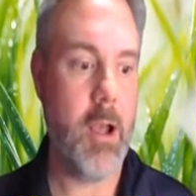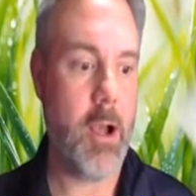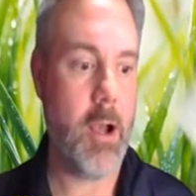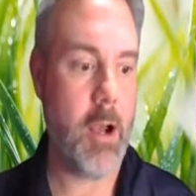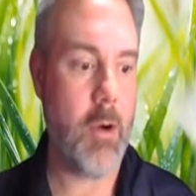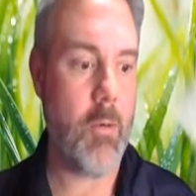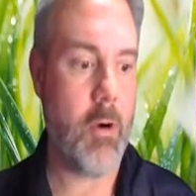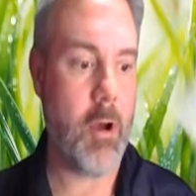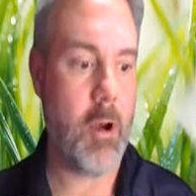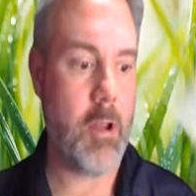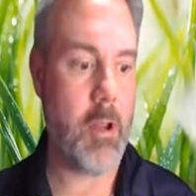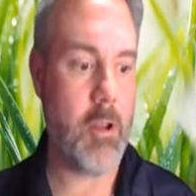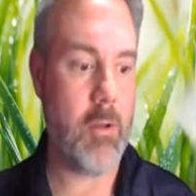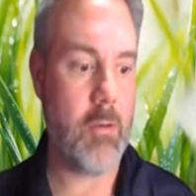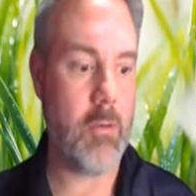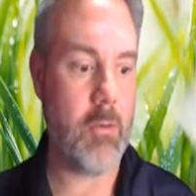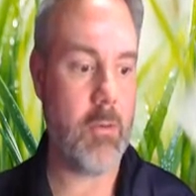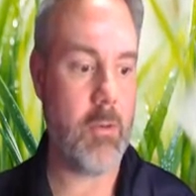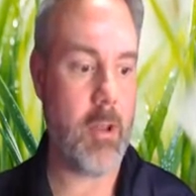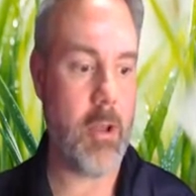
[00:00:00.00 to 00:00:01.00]
I want to
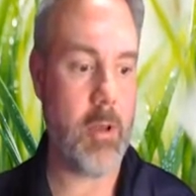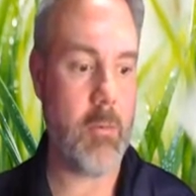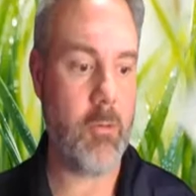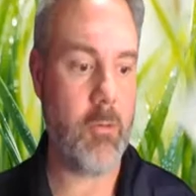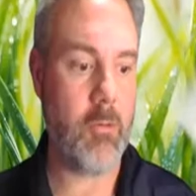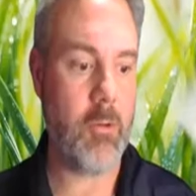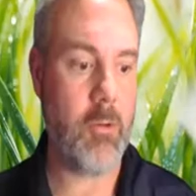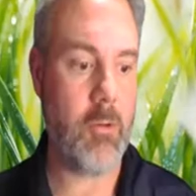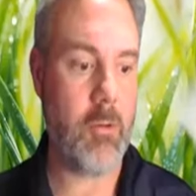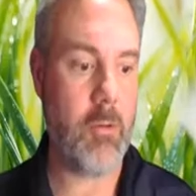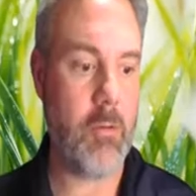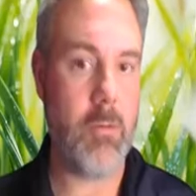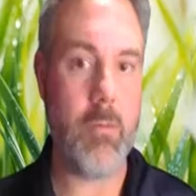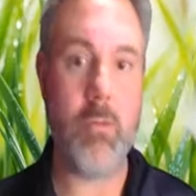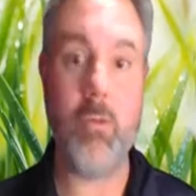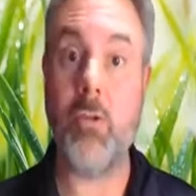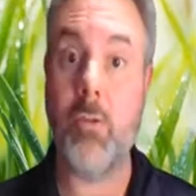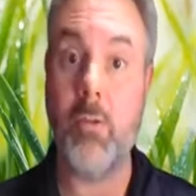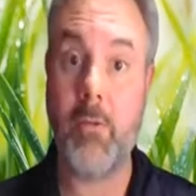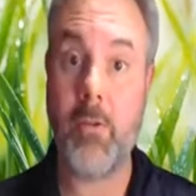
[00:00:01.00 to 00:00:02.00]
use them to
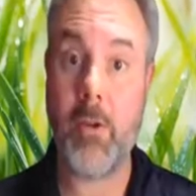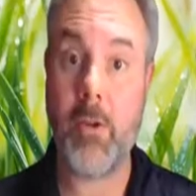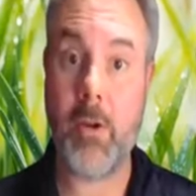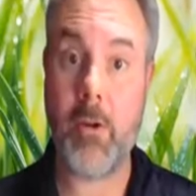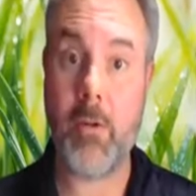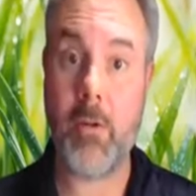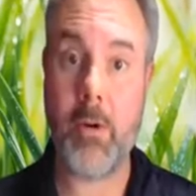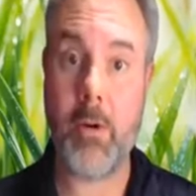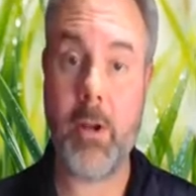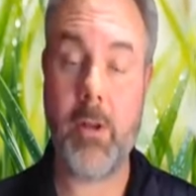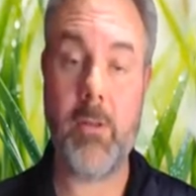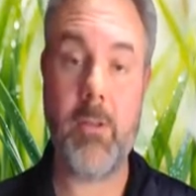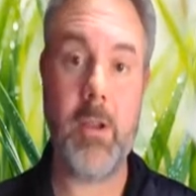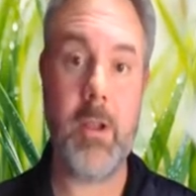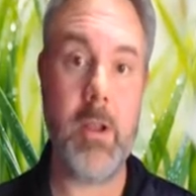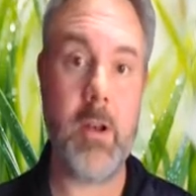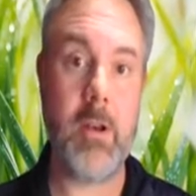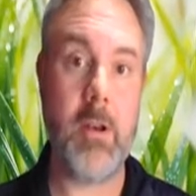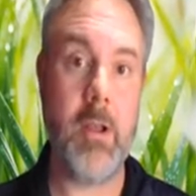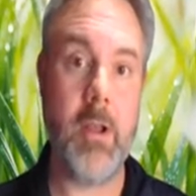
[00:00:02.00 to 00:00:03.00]
do
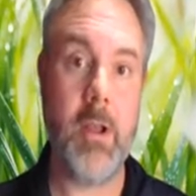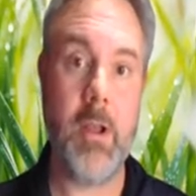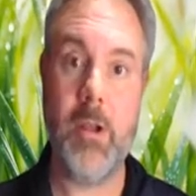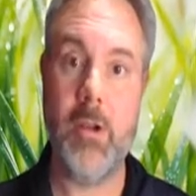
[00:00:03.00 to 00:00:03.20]
fingerprinting,